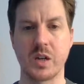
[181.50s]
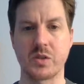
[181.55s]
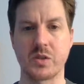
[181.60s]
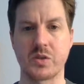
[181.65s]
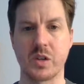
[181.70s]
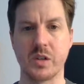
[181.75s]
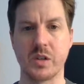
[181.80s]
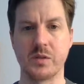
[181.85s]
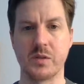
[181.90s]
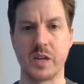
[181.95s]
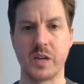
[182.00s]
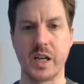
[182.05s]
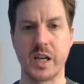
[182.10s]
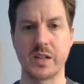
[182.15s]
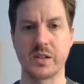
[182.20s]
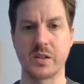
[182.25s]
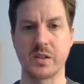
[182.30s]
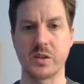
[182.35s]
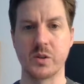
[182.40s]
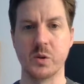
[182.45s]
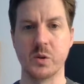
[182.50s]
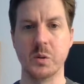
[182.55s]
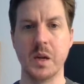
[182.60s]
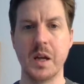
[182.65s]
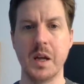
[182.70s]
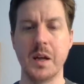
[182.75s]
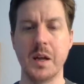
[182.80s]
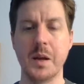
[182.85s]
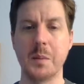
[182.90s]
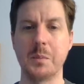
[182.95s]
drive eraser tool.
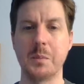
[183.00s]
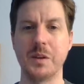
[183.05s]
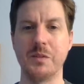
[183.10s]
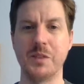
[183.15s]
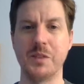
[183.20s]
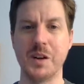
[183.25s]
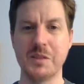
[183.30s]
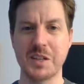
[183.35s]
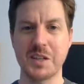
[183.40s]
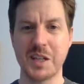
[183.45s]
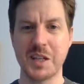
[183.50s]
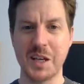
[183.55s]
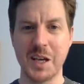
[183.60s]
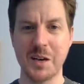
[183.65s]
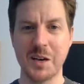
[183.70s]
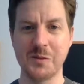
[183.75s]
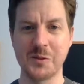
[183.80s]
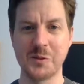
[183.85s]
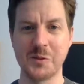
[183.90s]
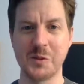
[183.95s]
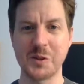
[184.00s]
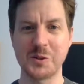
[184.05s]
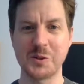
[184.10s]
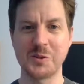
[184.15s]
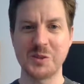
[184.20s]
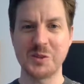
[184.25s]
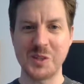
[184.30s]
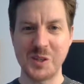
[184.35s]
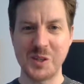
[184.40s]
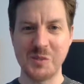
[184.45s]
Be very careful what
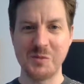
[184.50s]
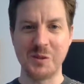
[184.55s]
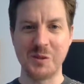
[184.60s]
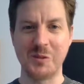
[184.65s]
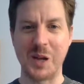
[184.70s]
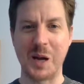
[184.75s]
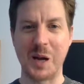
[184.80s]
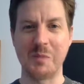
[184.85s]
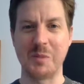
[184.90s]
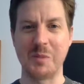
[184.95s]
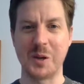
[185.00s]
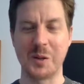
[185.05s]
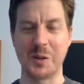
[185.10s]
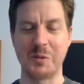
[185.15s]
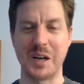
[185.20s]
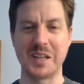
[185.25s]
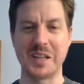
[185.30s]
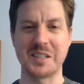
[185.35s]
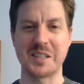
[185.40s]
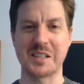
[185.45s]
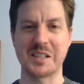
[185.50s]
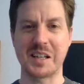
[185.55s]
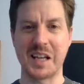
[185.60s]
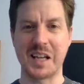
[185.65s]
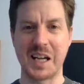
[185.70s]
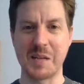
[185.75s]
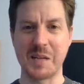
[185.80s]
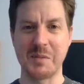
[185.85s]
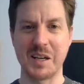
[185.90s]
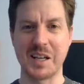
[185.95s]
you're doing with that, by the way.
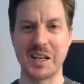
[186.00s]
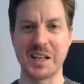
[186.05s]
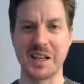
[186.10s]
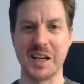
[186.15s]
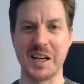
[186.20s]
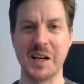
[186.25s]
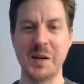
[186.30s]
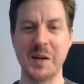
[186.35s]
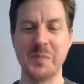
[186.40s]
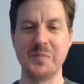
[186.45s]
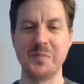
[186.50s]
Disclaimer here.